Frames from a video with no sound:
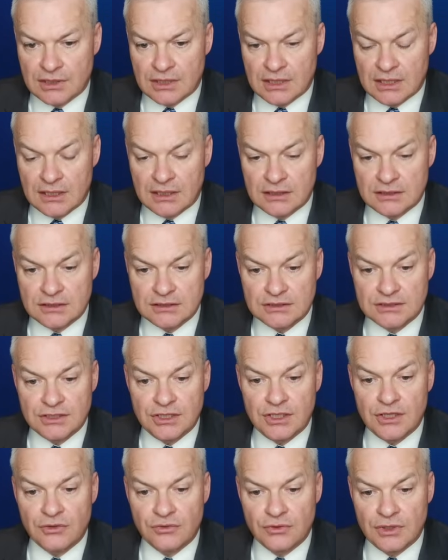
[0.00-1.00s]
And it's
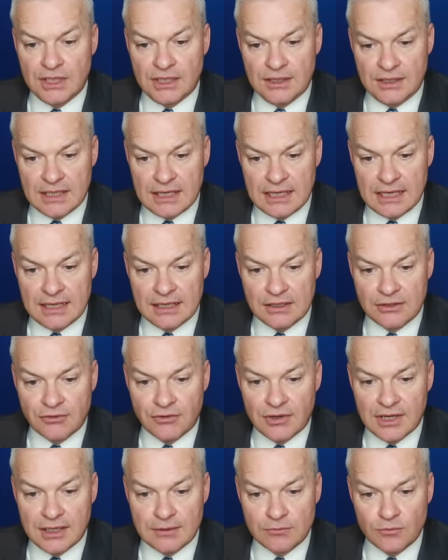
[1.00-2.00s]
the only
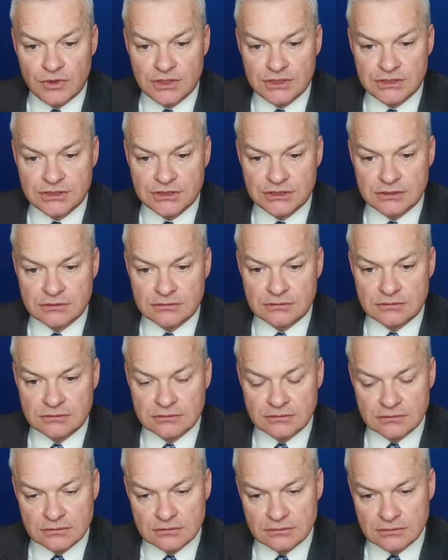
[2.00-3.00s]
anagram which
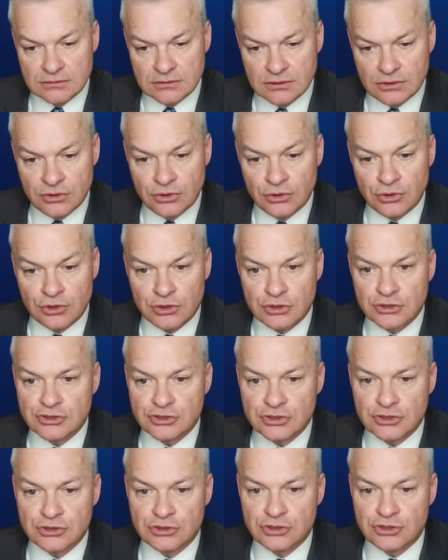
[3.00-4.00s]

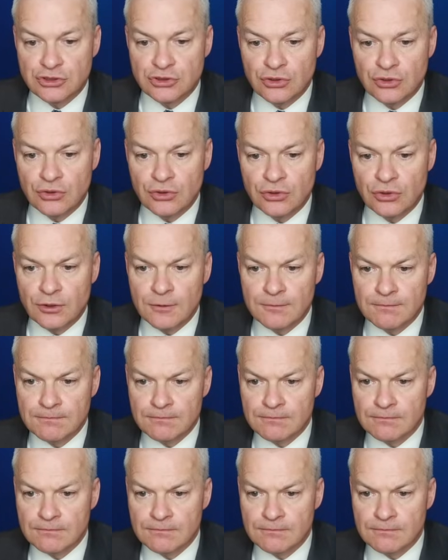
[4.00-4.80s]
hooks jaw.